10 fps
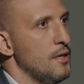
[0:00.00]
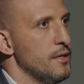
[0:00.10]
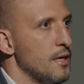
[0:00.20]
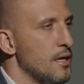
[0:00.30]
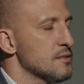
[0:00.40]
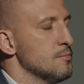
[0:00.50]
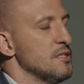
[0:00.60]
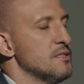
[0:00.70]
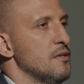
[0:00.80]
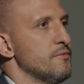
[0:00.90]
I asked
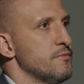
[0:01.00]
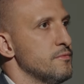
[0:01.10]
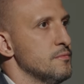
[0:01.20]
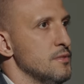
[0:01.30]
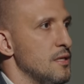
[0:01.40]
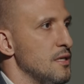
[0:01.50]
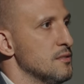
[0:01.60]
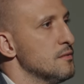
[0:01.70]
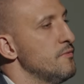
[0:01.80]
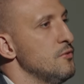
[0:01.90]
myself in the
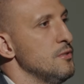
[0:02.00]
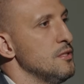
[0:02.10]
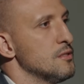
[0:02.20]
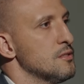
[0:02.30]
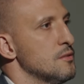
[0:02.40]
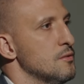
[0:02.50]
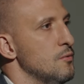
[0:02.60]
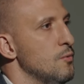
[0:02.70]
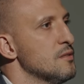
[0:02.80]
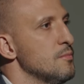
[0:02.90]
last few years,
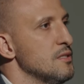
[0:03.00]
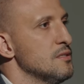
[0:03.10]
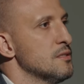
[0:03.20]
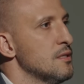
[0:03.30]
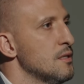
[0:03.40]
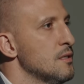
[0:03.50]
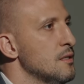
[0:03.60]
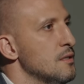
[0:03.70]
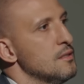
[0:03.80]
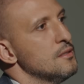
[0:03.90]
what MENIS
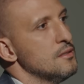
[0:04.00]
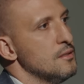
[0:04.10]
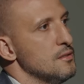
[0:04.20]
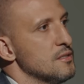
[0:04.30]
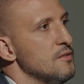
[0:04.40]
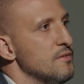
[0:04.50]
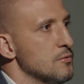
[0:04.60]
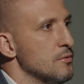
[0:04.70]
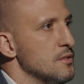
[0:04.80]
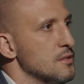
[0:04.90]
is giving
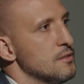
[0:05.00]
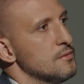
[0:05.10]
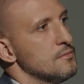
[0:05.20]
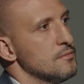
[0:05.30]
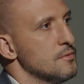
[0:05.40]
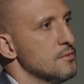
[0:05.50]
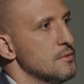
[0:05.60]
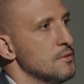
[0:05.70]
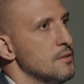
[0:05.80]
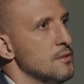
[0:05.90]
to this? Mm-hmm.
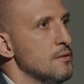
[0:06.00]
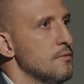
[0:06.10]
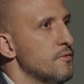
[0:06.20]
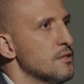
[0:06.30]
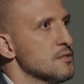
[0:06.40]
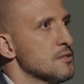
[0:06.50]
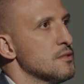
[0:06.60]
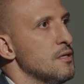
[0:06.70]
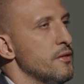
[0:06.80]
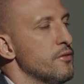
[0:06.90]
First,
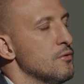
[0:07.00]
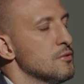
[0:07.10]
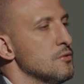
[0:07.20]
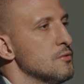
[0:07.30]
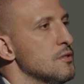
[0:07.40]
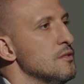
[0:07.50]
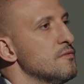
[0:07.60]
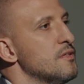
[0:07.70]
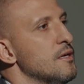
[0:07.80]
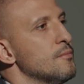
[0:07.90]
I thought you
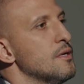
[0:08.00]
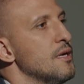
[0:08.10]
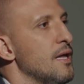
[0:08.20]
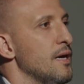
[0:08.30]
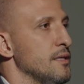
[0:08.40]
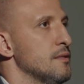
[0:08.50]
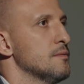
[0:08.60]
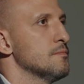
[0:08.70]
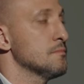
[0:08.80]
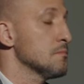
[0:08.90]
give them light
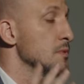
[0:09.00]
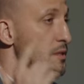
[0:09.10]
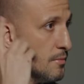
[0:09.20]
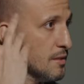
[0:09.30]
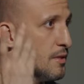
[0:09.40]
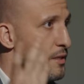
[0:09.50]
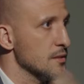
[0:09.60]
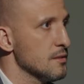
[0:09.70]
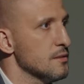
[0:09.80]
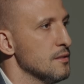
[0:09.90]
in my mind.
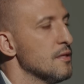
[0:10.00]
Yeah.